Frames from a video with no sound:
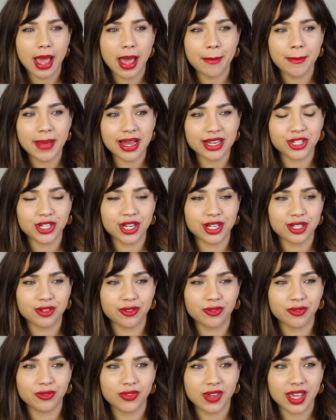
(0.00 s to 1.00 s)
imagine it
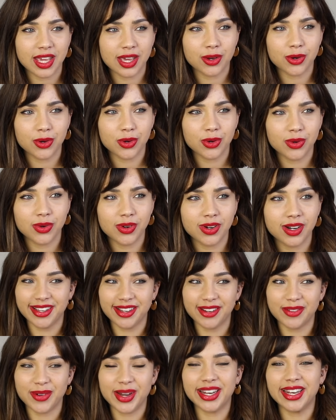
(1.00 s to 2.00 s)
to feel
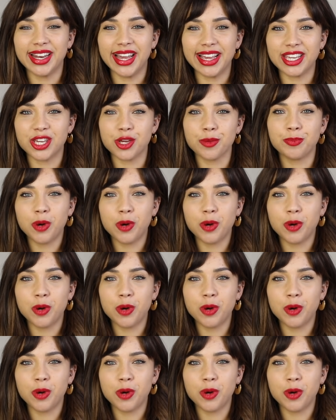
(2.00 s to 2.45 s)
when like